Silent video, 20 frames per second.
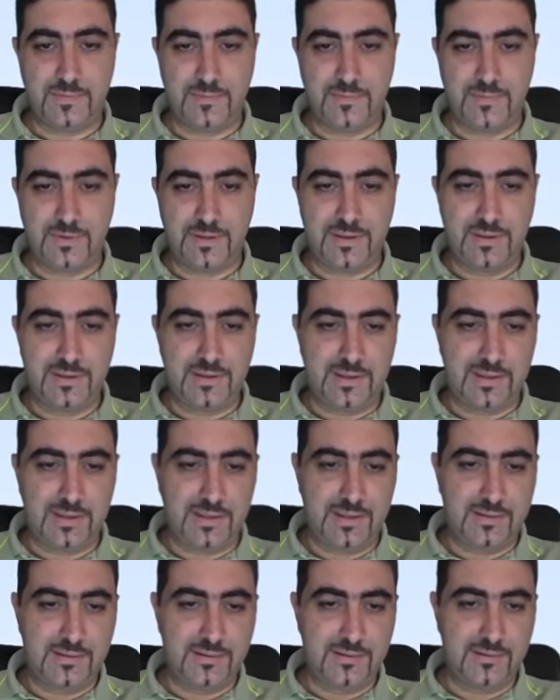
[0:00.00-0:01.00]
Okay,
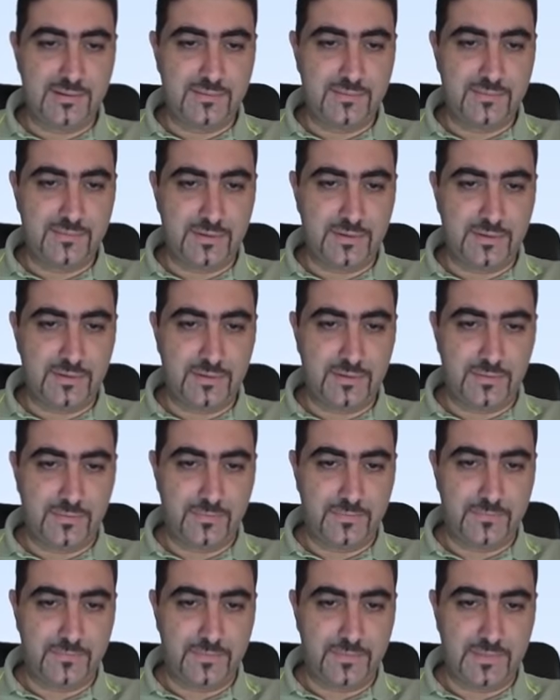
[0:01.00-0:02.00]
and there you
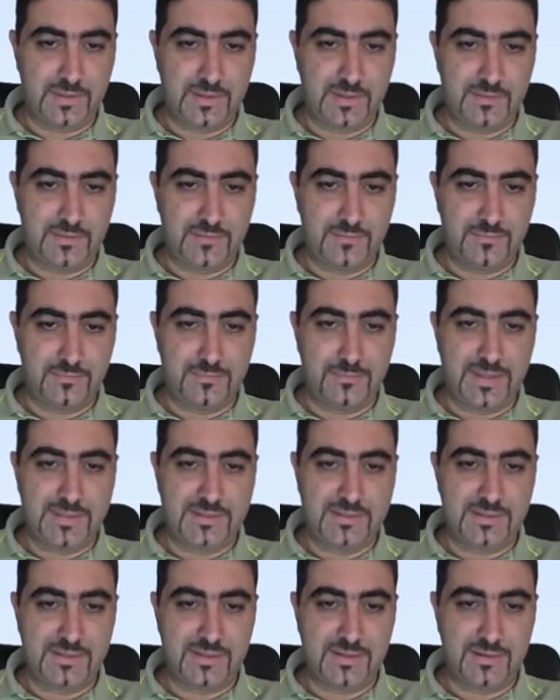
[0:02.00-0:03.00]
go. It
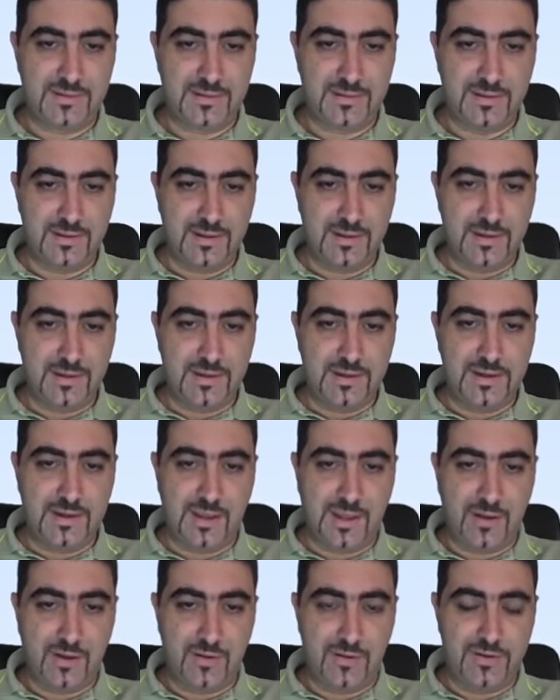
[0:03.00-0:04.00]
bended it.
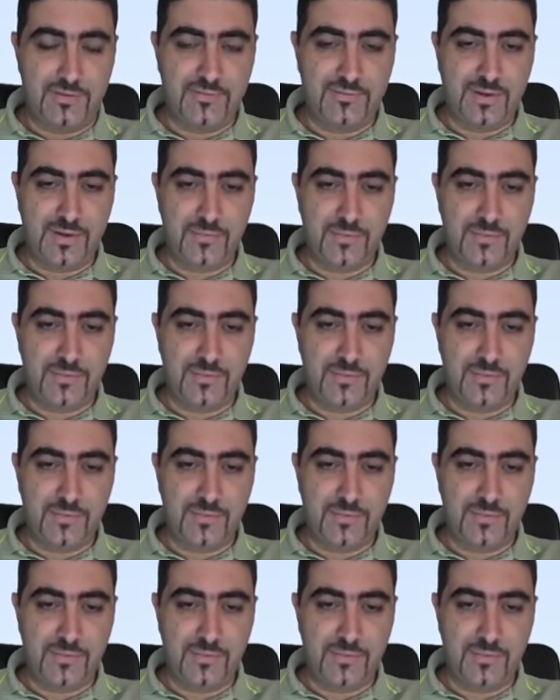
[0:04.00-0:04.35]
Now, if I